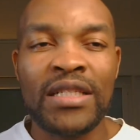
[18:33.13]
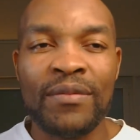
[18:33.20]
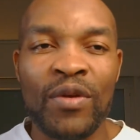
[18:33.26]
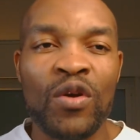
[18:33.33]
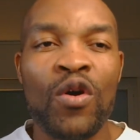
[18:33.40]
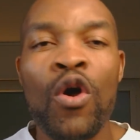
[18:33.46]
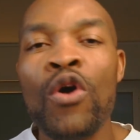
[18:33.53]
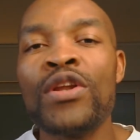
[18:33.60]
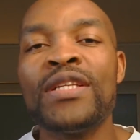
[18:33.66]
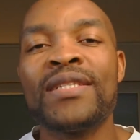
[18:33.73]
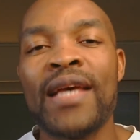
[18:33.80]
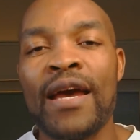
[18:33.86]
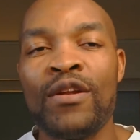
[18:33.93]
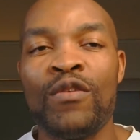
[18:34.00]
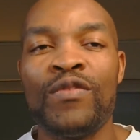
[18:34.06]
because all these
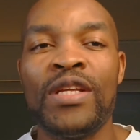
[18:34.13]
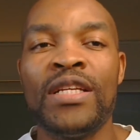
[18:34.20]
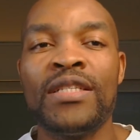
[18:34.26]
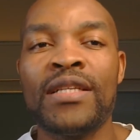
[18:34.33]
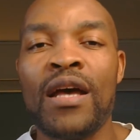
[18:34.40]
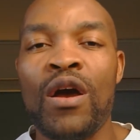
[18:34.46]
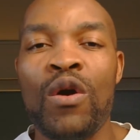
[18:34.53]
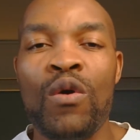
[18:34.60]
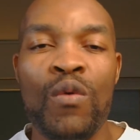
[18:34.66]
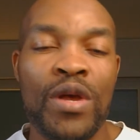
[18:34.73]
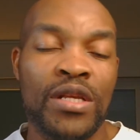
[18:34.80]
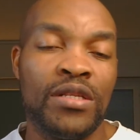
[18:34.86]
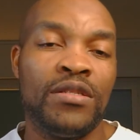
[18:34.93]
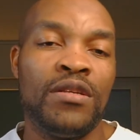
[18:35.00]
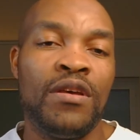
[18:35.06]
kind of things are
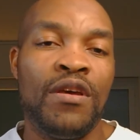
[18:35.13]
always